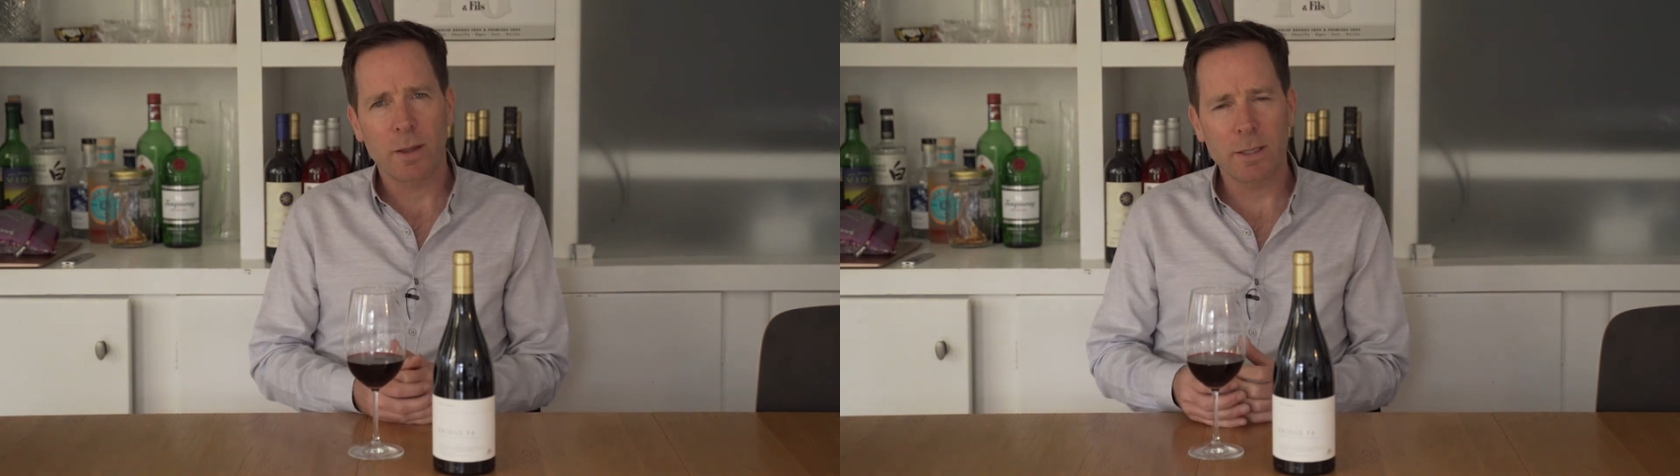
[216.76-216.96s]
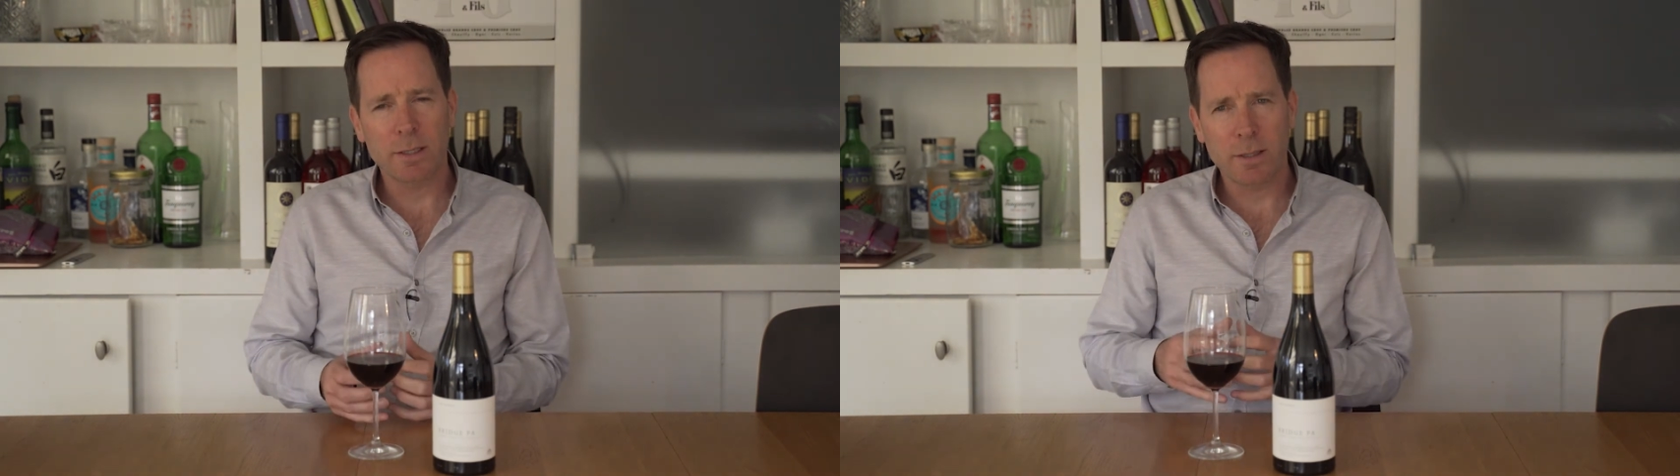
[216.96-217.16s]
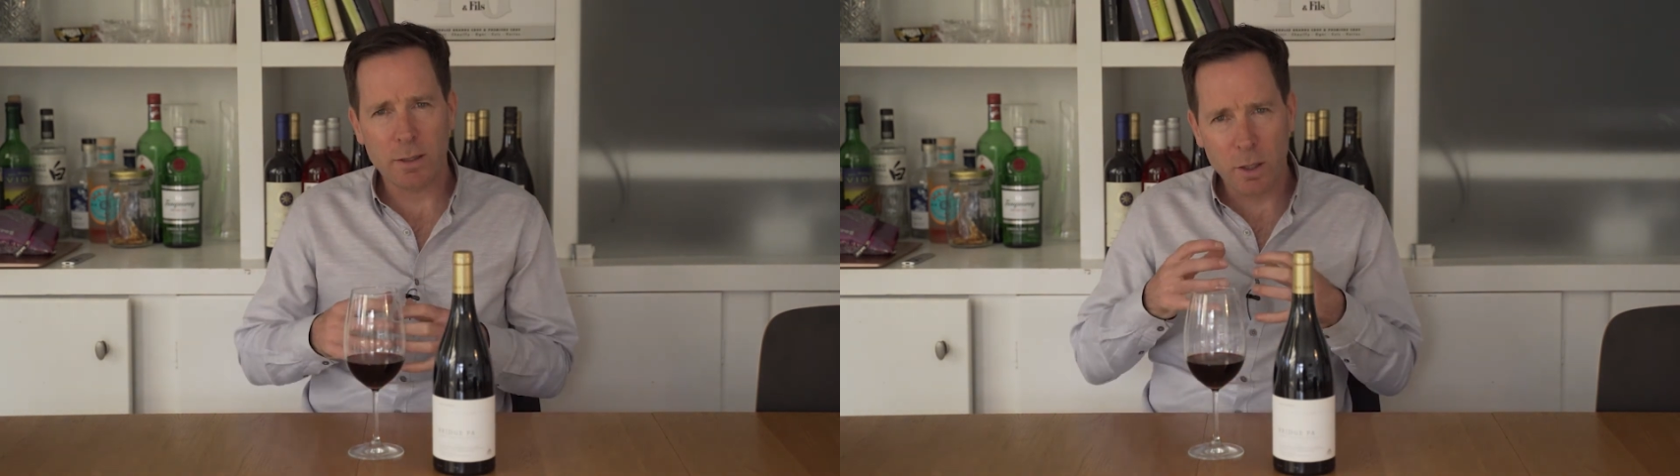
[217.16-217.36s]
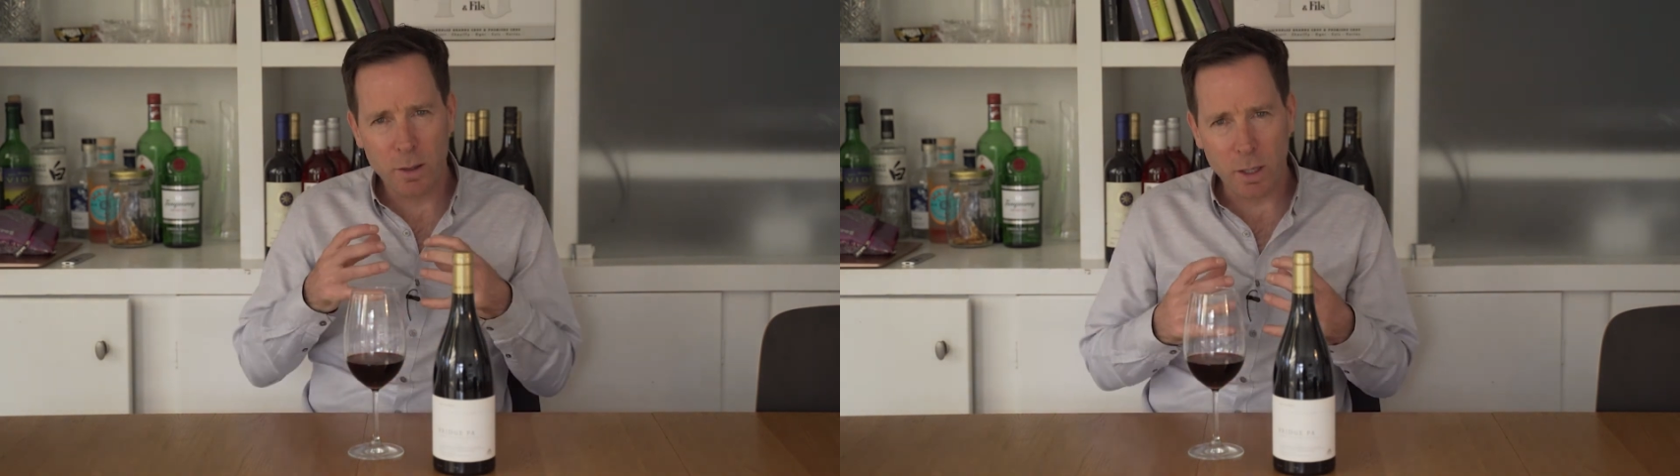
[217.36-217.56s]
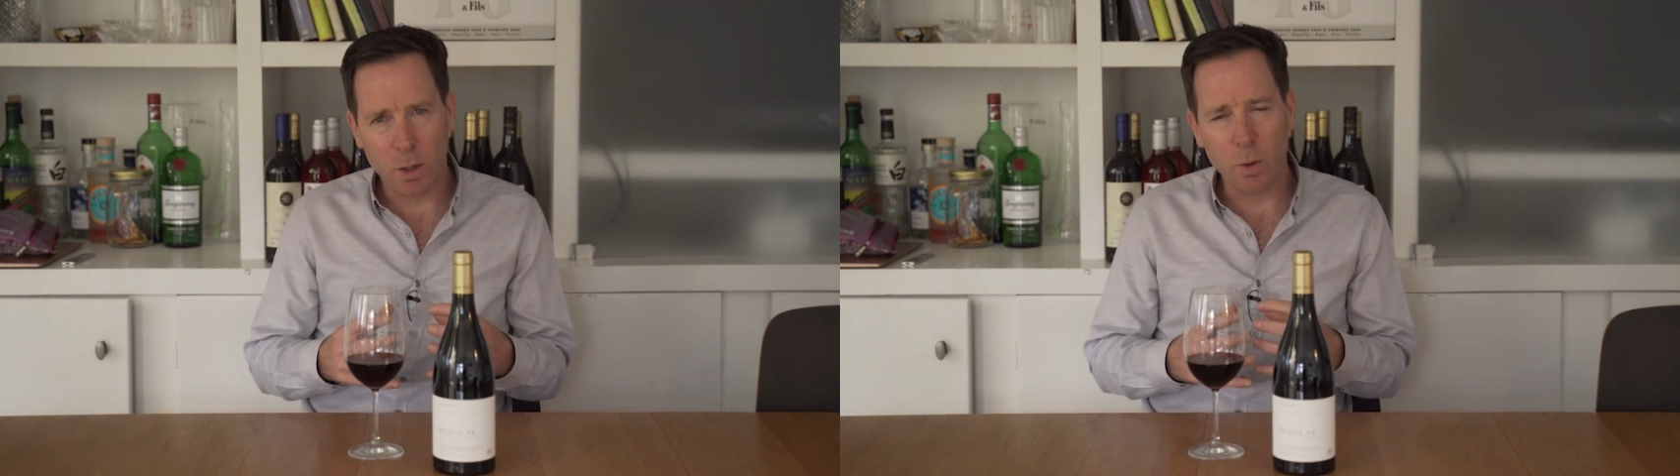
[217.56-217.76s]
This,
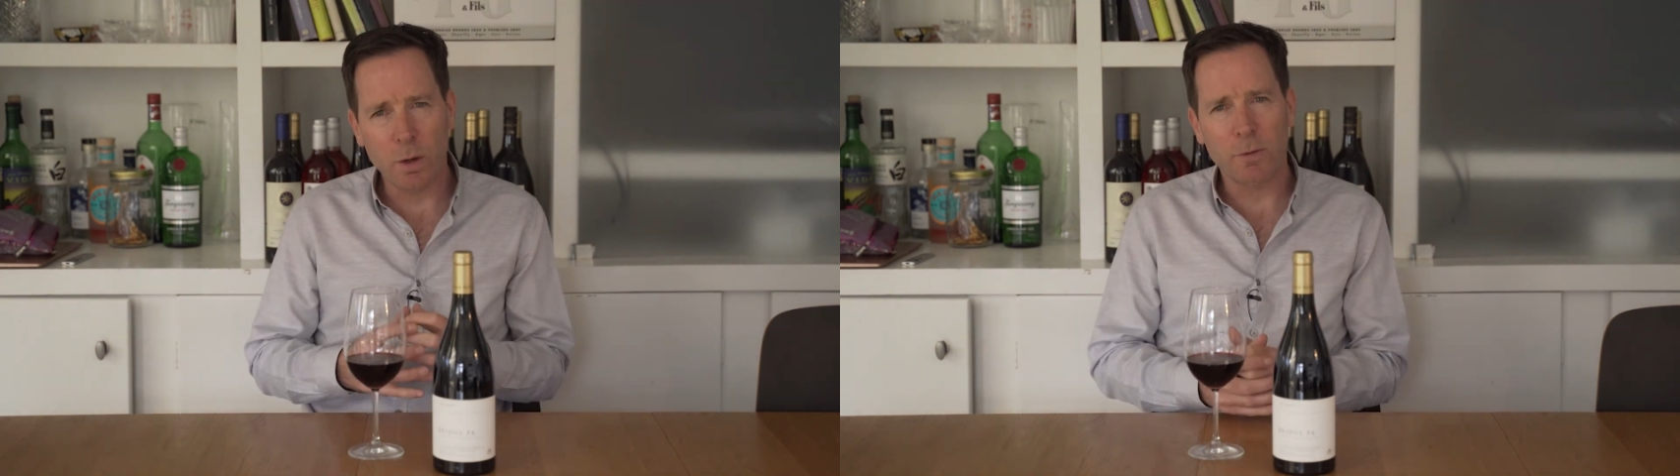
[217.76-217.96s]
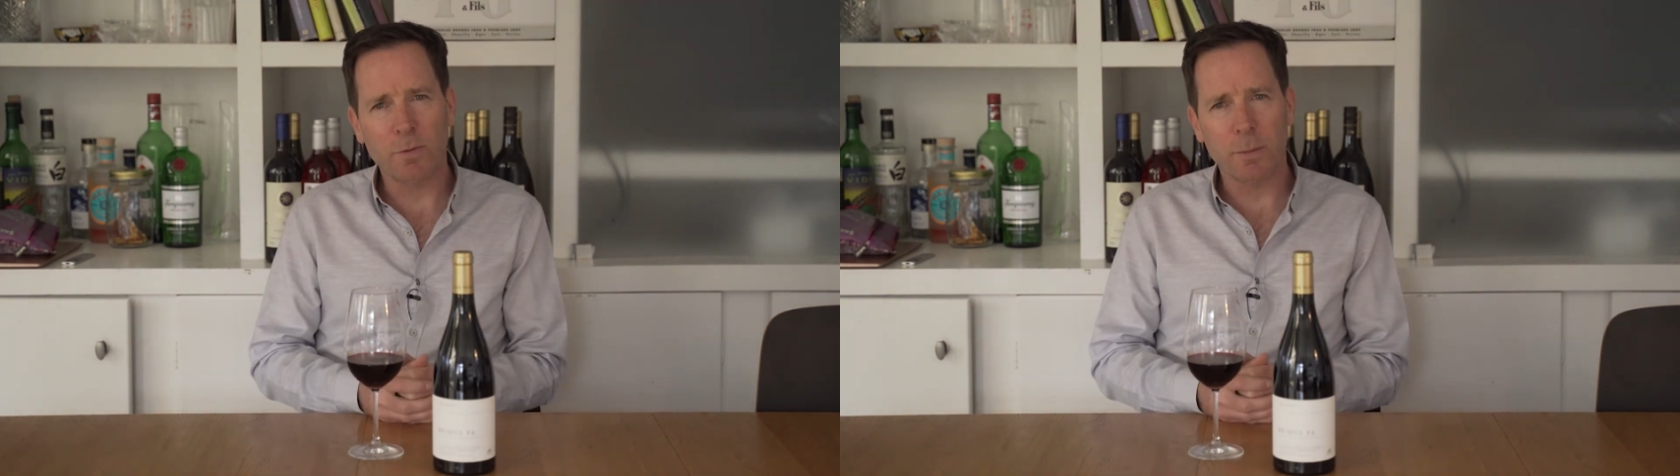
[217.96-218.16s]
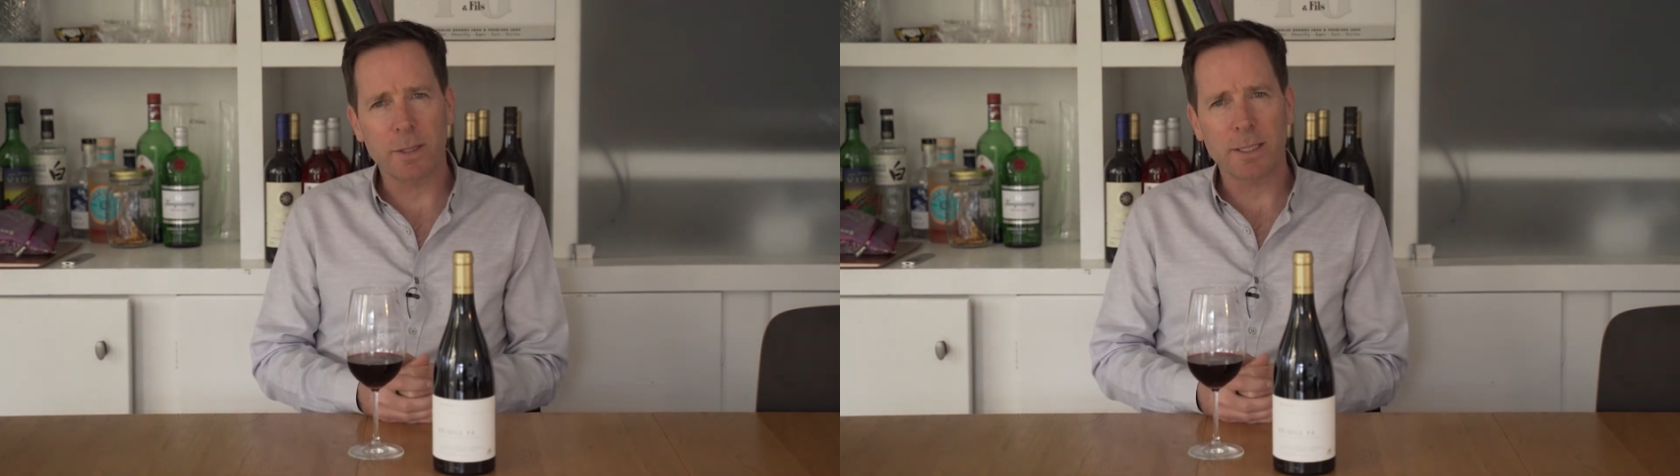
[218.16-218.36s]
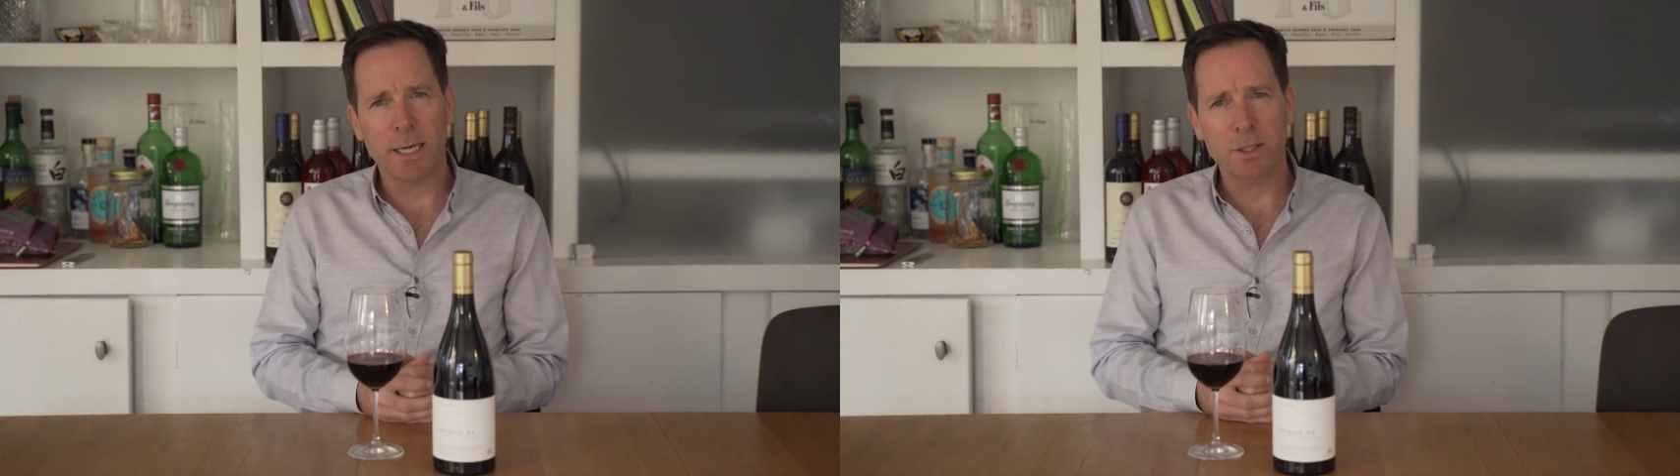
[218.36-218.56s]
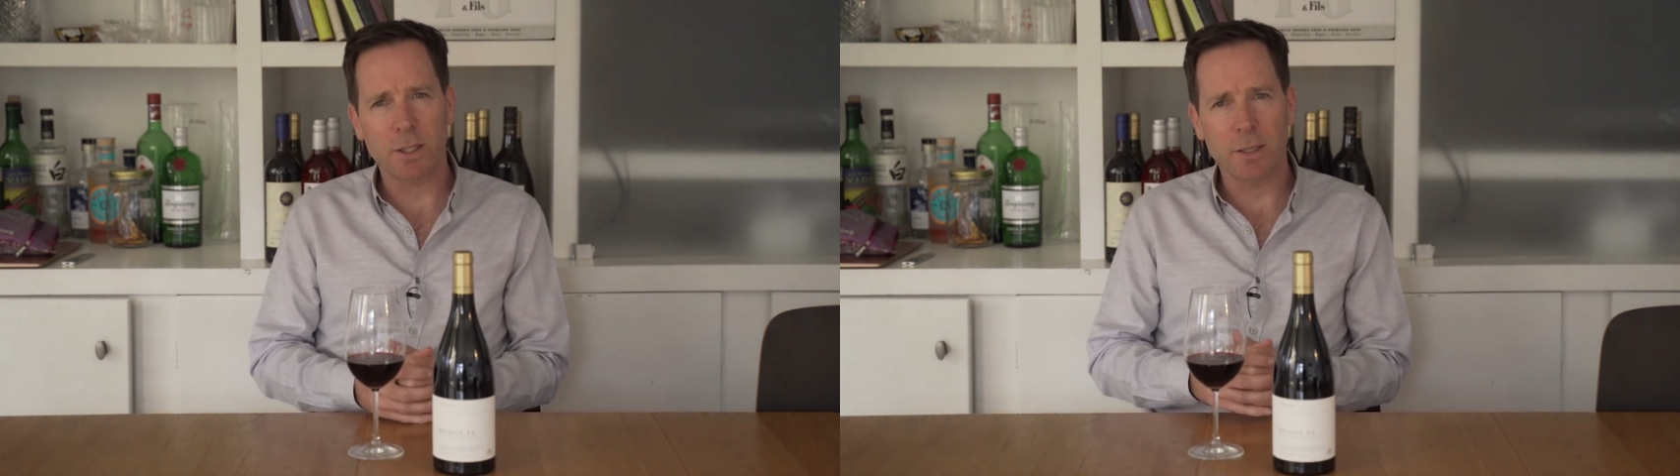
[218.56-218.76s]
the cooler the
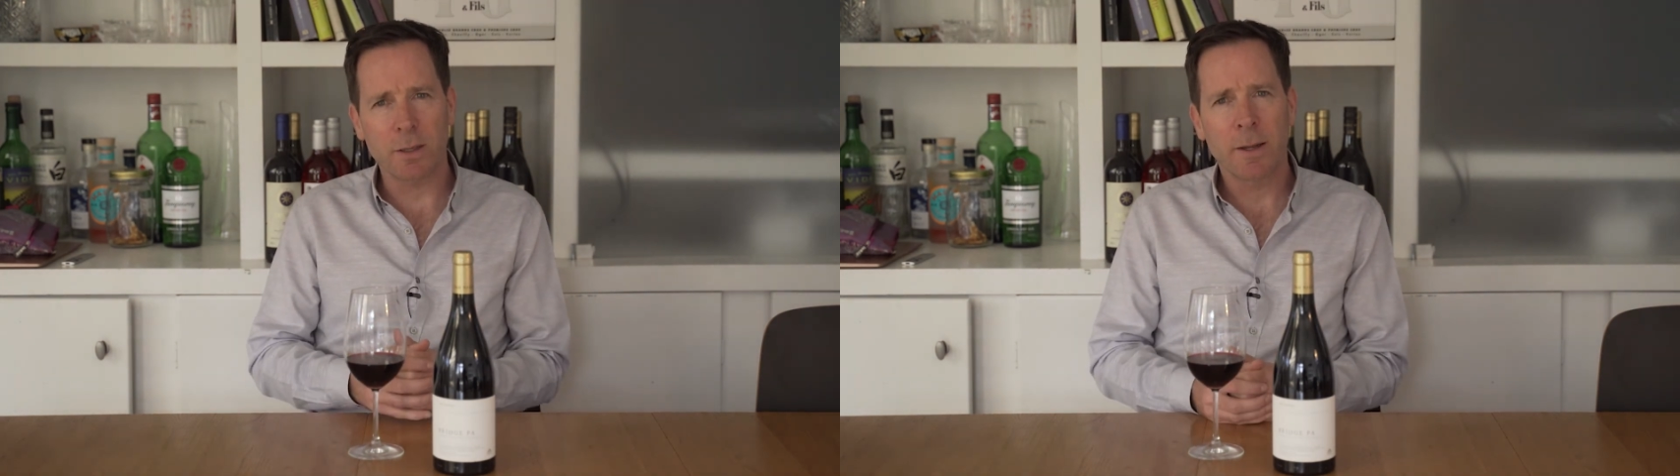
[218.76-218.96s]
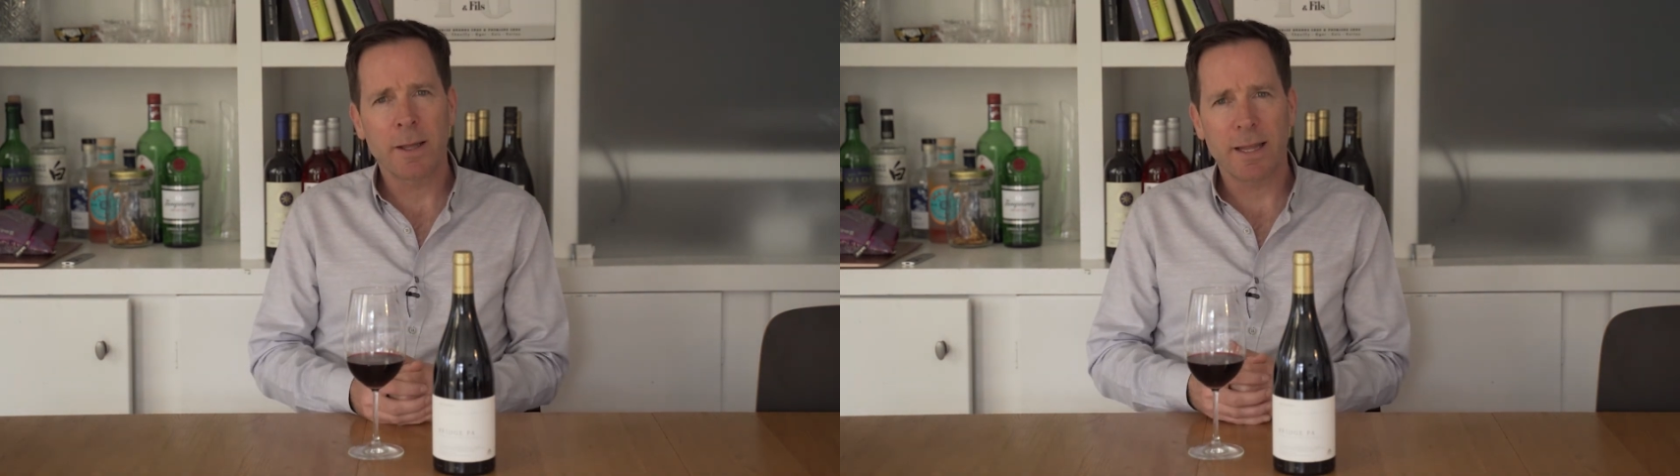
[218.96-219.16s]
fermentation,